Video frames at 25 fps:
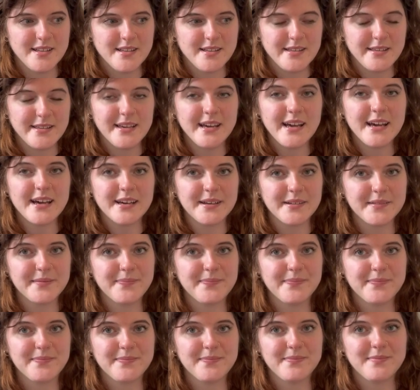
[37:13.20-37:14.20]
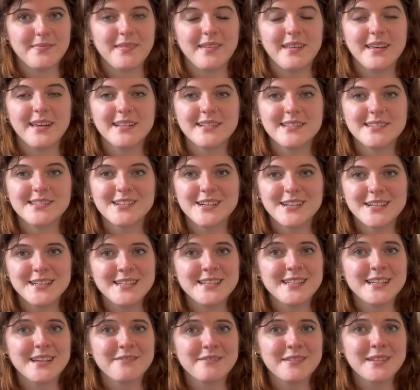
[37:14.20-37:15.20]
yeah, it's starting
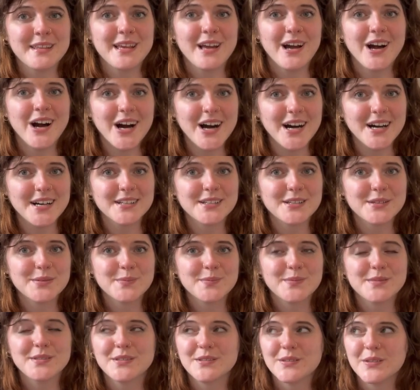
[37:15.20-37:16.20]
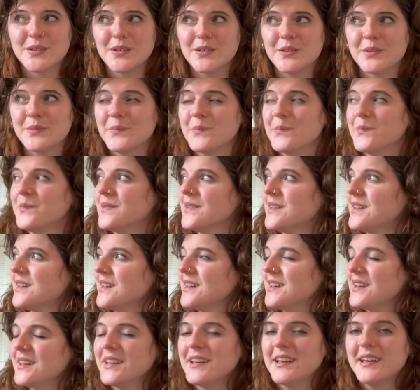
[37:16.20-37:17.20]
to get really hot, so
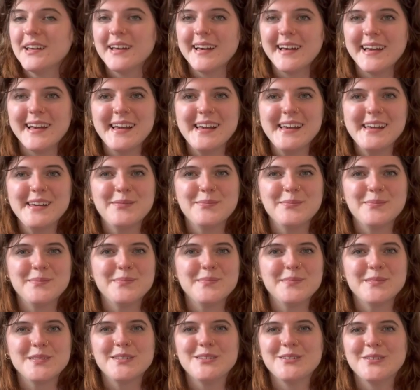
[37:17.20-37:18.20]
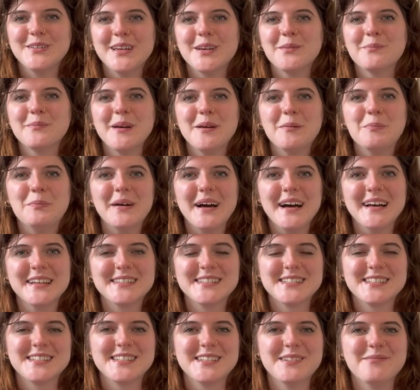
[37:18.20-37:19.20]
I'm doing my
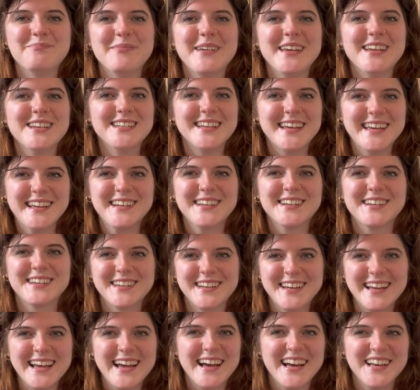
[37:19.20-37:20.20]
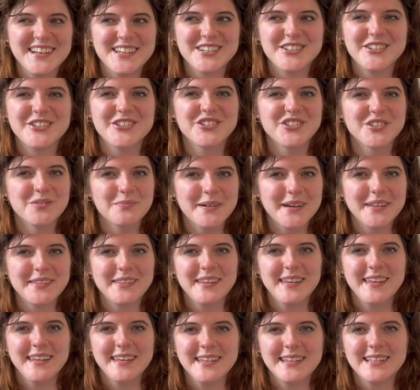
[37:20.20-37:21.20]
best to maintain a good attitude about the
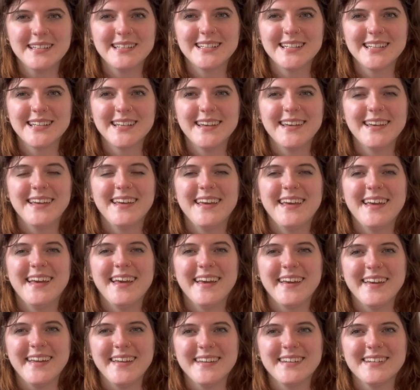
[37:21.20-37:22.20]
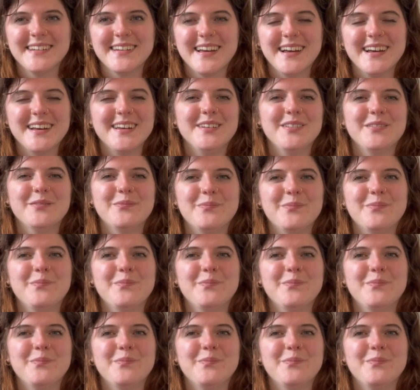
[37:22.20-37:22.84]
heat, and I